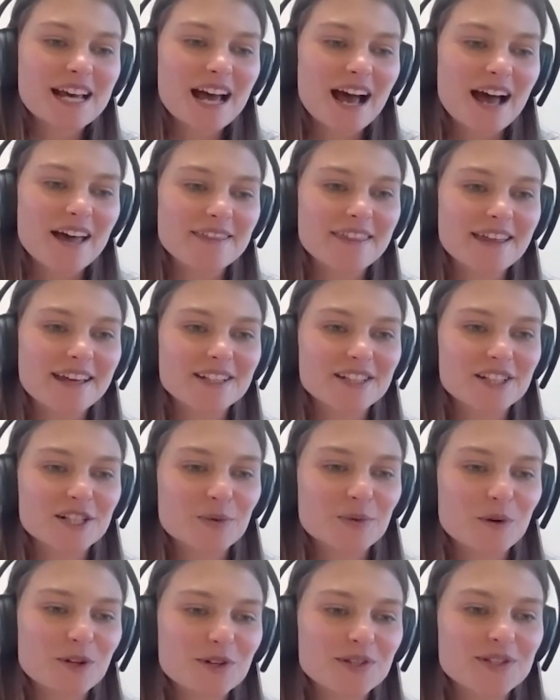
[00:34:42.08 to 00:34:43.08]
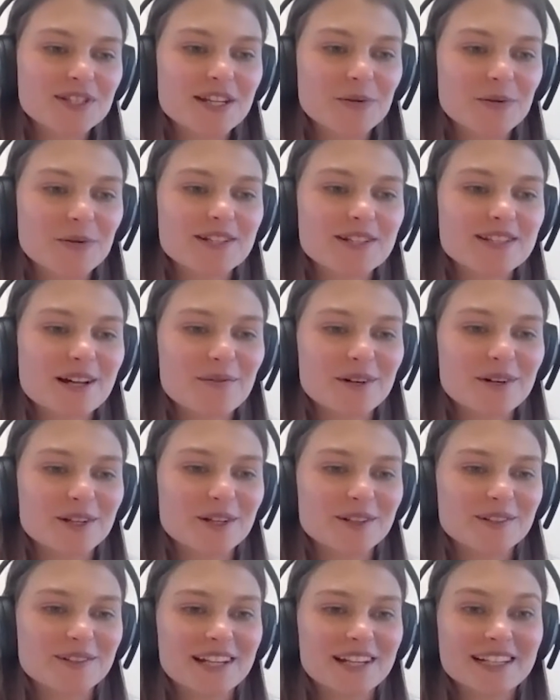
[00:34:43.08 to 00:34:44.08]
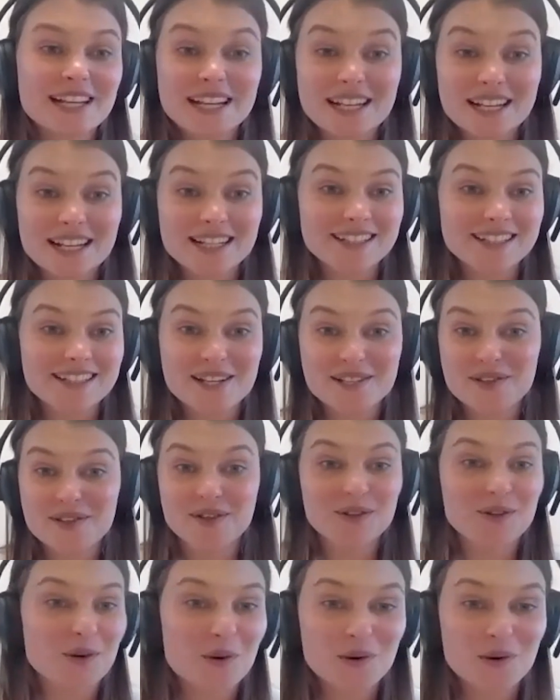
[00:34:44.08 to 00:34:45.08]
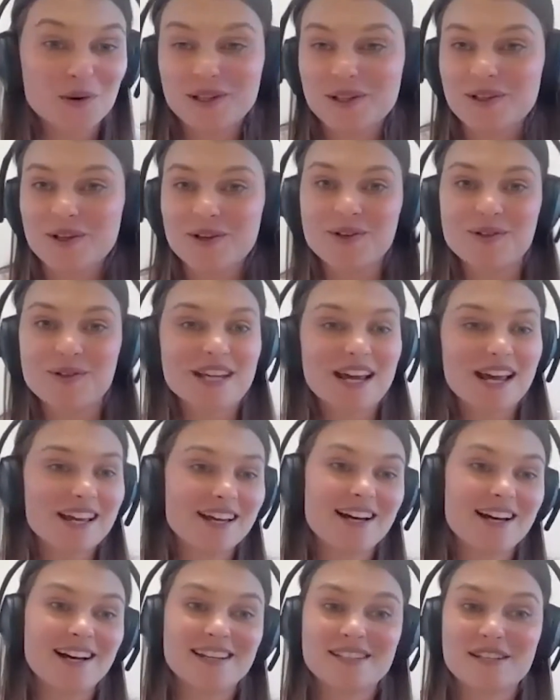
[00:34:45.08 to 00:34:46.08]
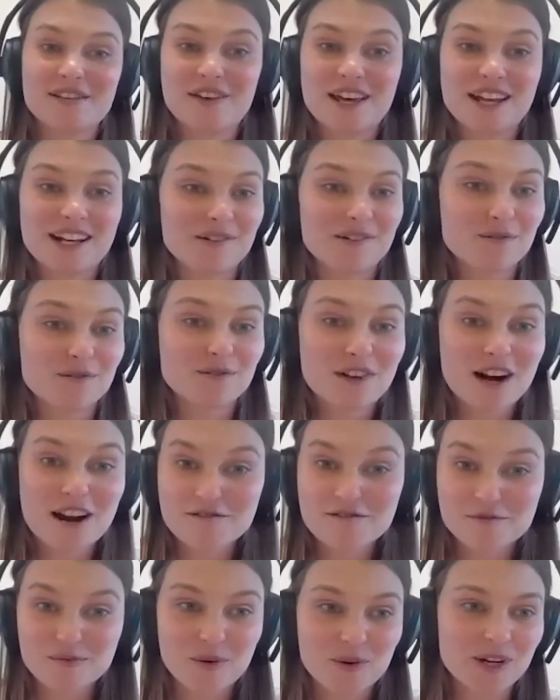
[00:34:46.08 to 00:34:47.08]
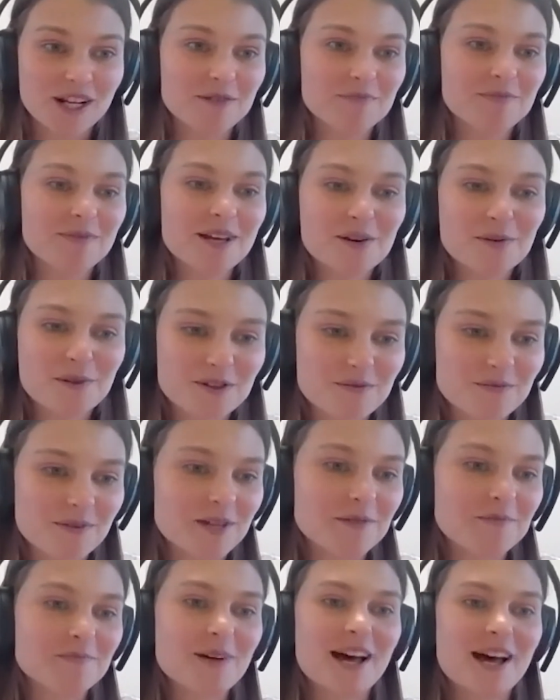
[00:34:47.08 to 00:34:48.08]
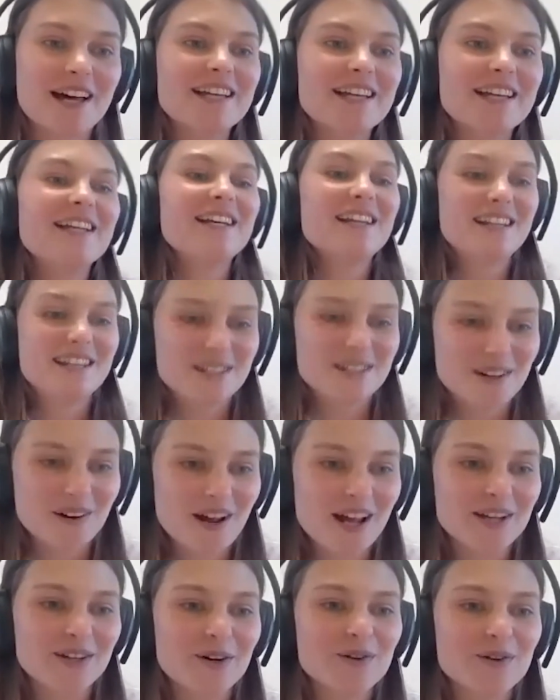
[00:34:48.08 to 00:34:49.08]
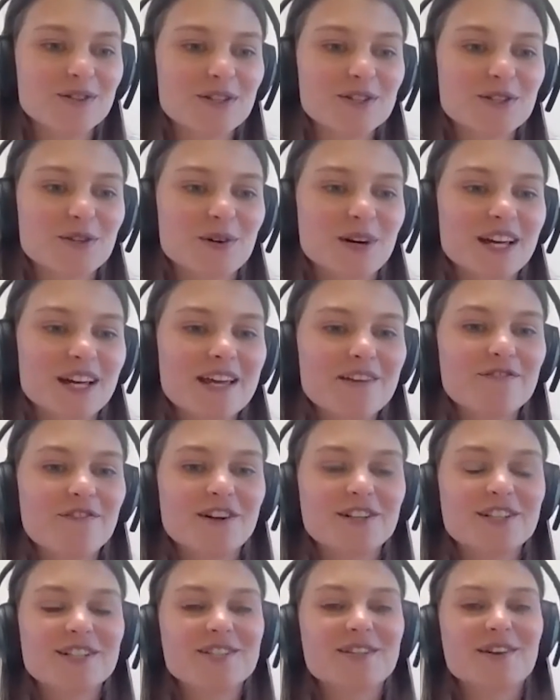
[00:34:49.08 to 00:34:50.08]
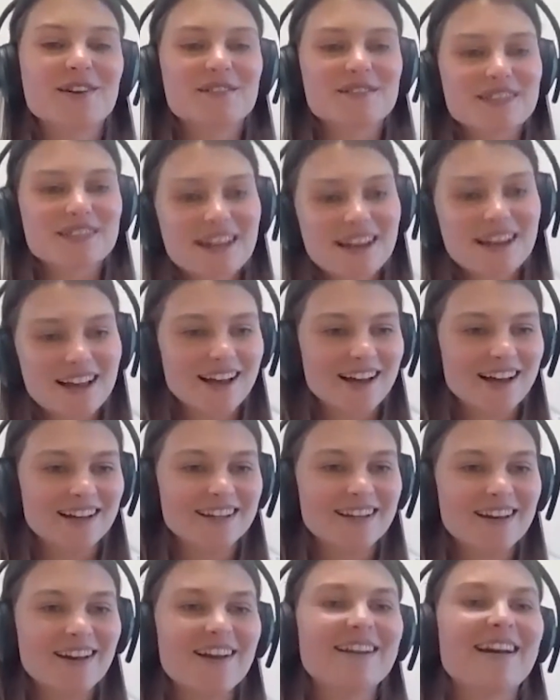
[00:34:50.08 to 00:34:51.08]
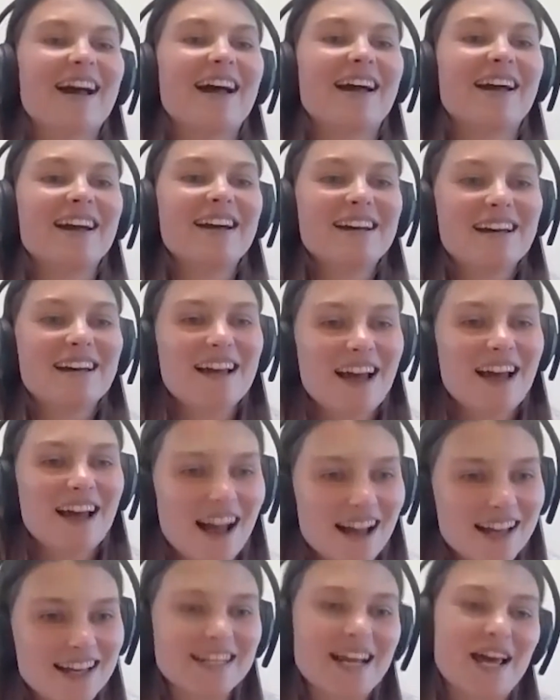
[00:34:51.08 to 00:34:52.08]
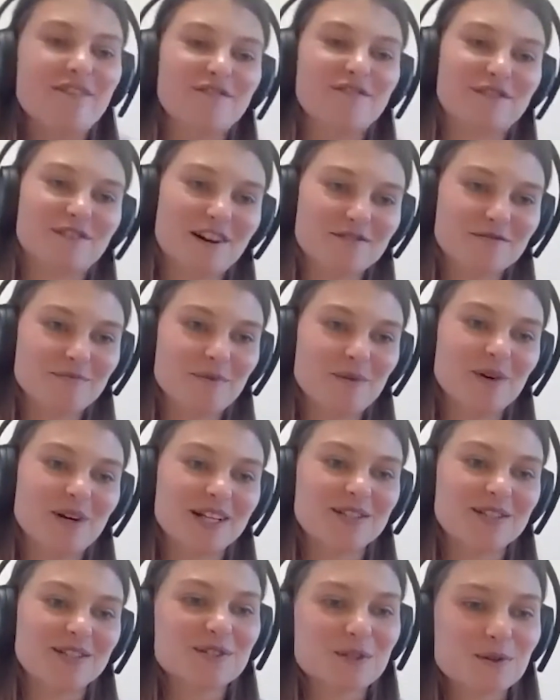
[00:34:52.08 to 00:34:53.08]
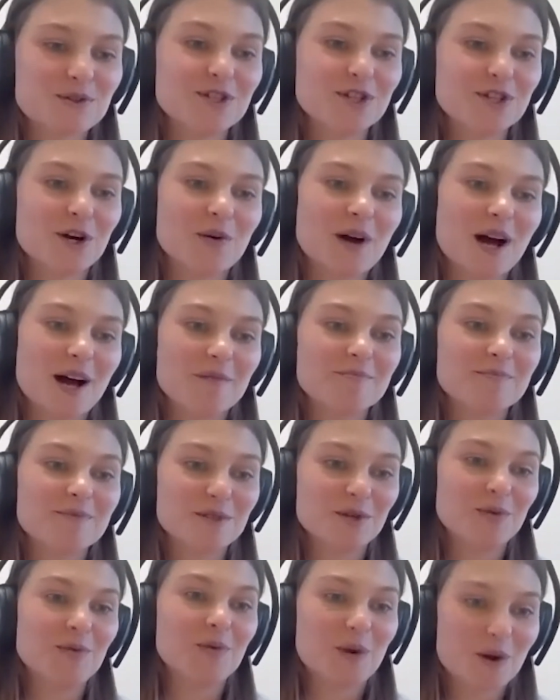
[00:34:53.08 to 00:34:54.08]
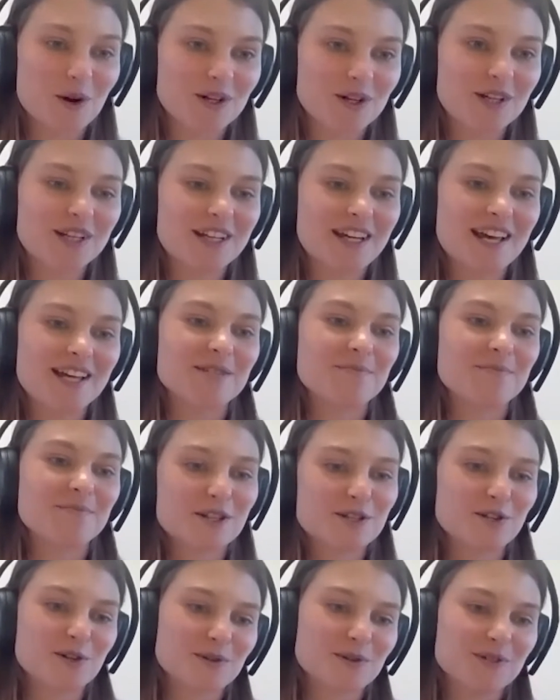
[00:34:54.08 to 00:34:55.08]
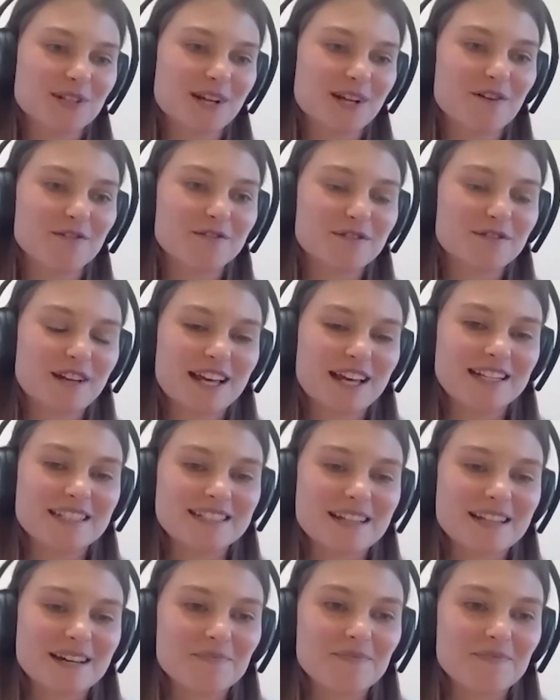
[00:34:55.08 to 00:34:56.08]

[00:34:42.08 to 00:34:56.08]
I think just what you said, where a leader gets on a call and goes, hey guys, I've had a rough morning, bear with me, but and goes into it, everyone just goes, okay, I can have a rough morning and still show up to work as my true self. And